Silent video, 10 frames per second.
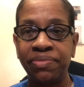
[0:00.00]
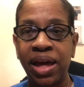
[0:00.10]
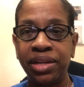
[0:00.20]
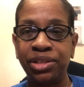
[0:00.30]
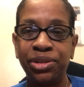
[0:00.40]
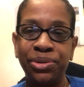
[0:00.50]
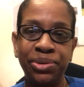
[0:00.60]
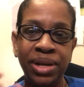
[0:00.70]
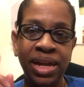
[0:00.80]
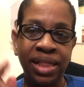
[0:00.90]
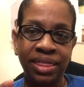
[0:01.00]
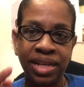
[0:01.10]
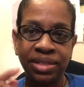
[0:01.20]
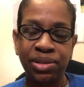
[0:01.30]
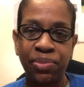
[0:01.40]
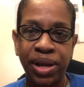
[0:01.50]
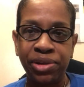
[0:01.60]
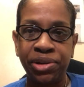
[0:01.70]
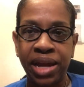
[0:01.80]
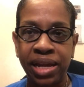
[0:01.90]
attitude, that's the way
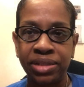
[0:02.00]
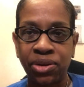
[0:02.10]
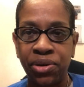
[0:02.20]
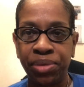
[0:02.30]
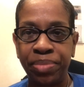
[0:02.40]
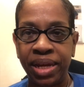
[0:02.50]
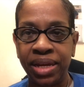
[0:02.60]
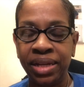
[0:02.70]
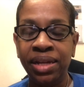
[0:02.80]
your day is going to be.